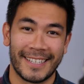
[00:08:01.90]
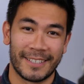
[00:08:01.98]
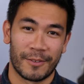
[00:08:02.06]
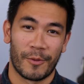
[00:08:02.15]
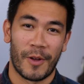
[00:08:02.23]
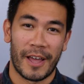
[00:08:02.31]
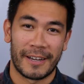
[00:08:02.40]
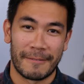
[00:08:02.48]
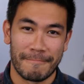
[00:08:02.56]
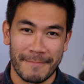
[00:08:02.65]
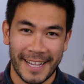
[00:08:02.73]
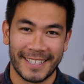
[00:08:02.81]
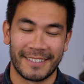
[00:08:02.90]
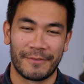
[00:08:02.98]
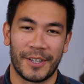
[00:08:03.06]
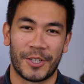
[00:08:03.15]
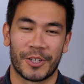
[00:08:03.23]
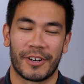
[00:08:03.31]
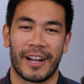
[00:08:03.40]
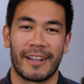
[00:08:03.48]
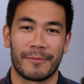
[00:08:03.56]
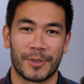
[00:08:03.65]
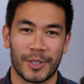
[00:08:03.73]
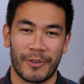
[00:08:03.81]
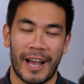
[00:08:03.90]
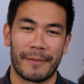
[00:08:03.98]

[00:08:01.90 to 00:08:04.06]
is an amazing feature. I am so